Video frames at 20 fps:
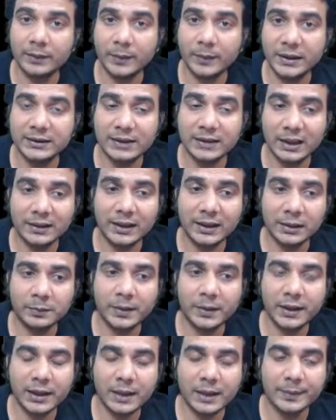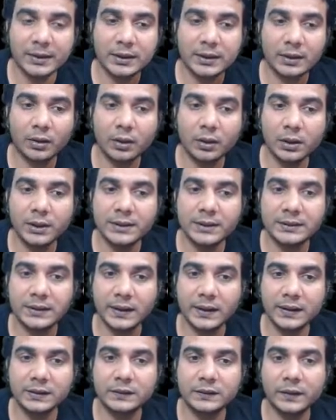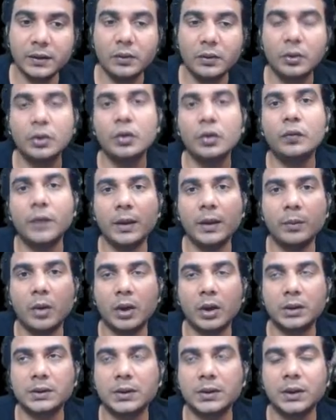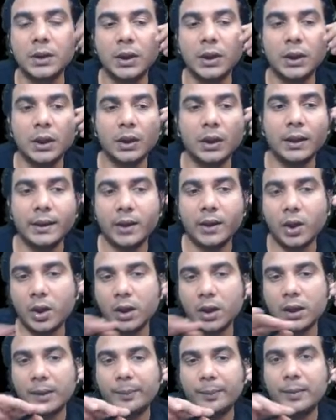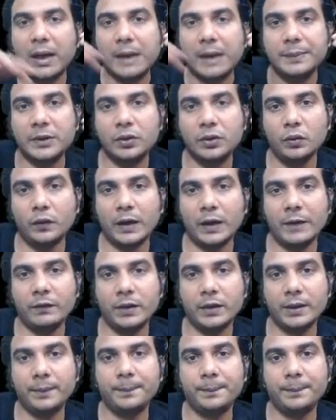might happen that all these things will go to one box, like all are mapped to y1.